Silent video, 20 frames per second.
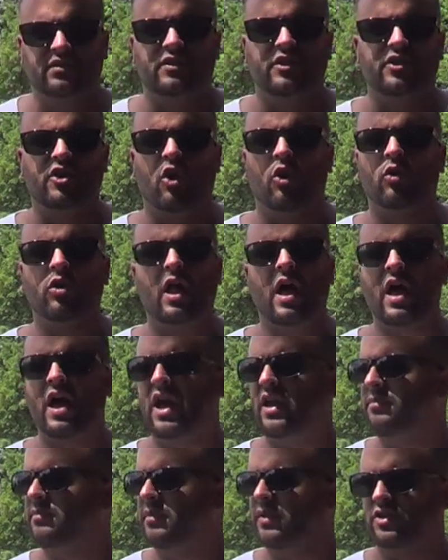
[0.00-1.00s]
The no
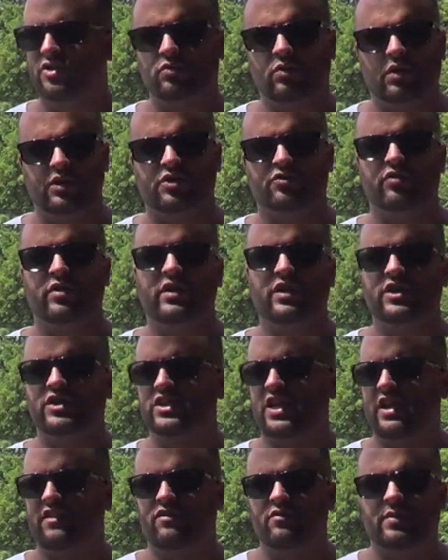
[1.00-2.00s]
lime is what's really
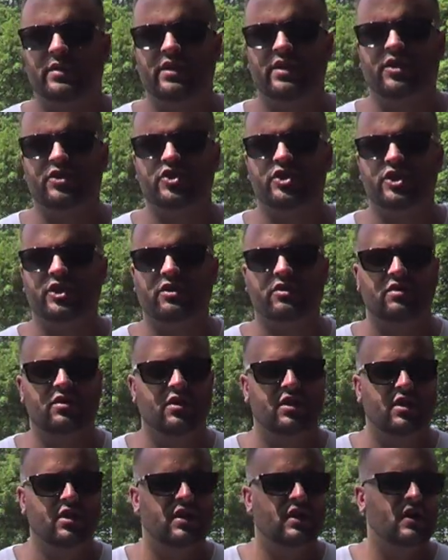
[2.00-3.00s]
saving me this year.
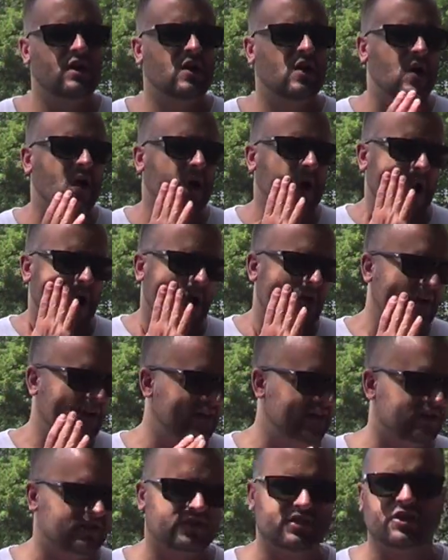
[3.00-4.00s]

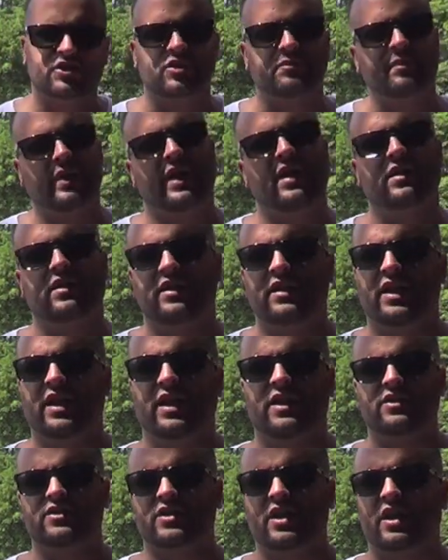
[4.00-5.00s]
It's such a pain in the
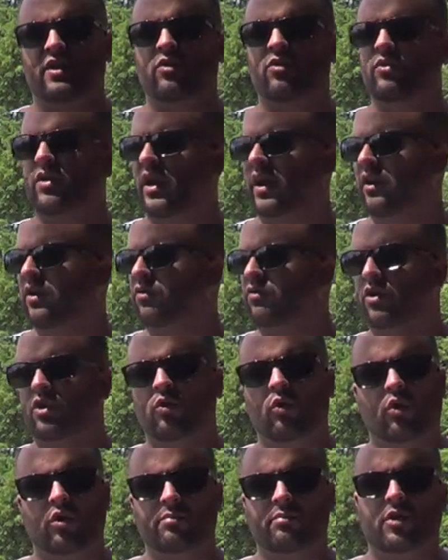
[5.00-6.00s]
ass. I don't
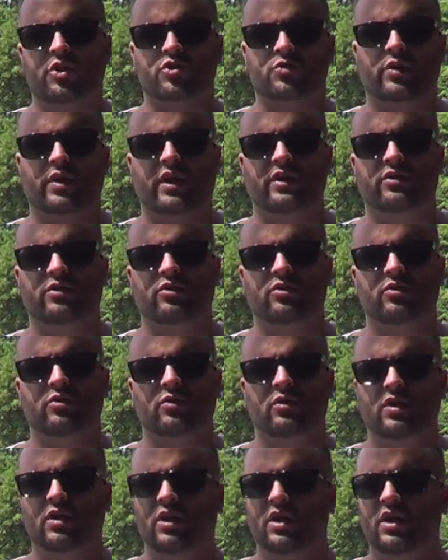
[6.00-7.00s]
record much when I
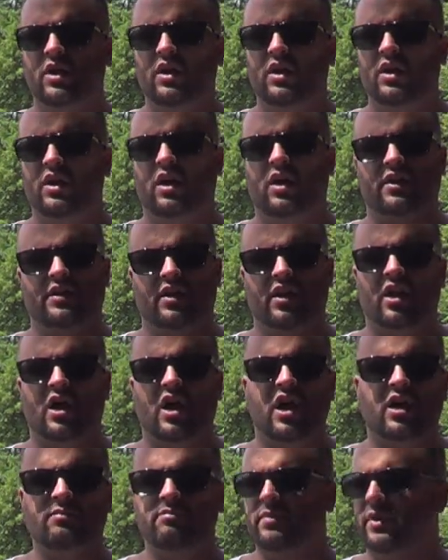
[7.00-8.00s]
do the
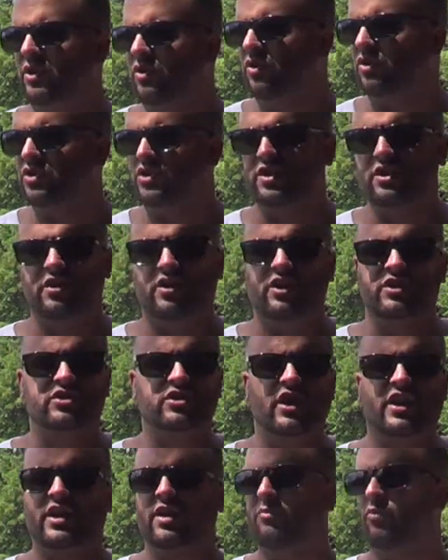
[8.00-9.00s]
lime, because
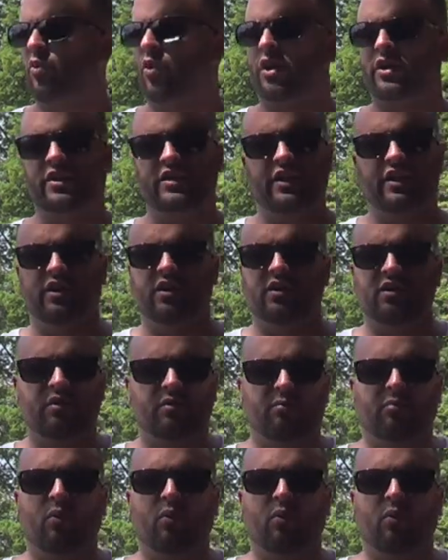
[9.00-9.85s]
it's like I'm working in a